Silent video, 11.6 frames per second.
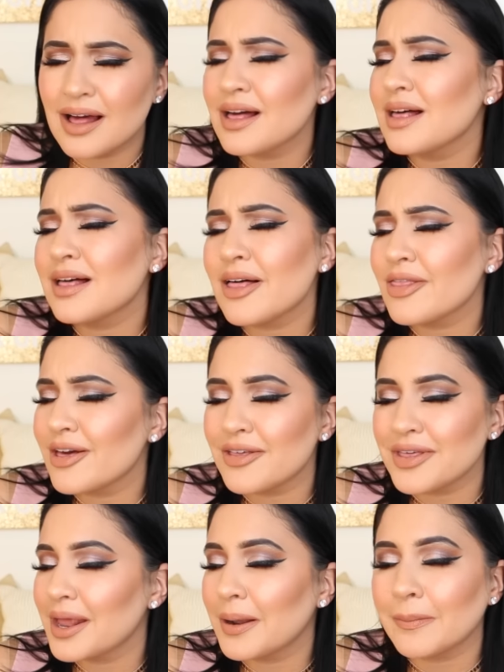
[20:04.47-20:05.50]

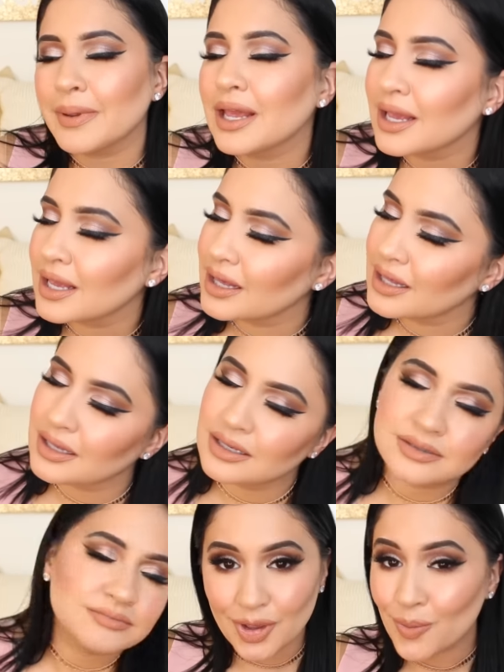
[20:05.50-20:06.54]
Other than
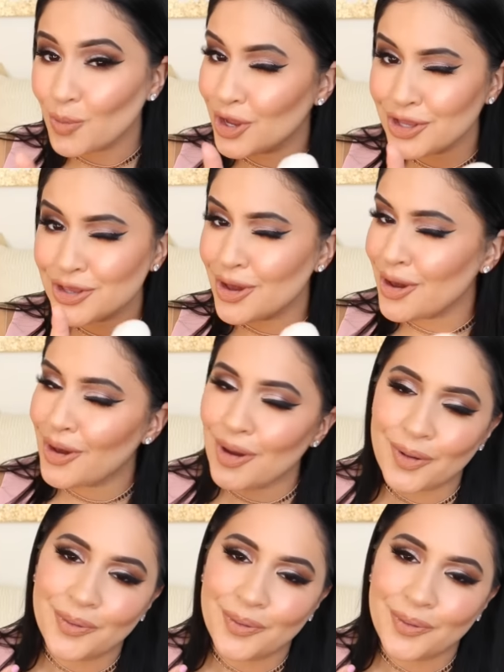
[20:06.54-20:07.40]
me, the way you're.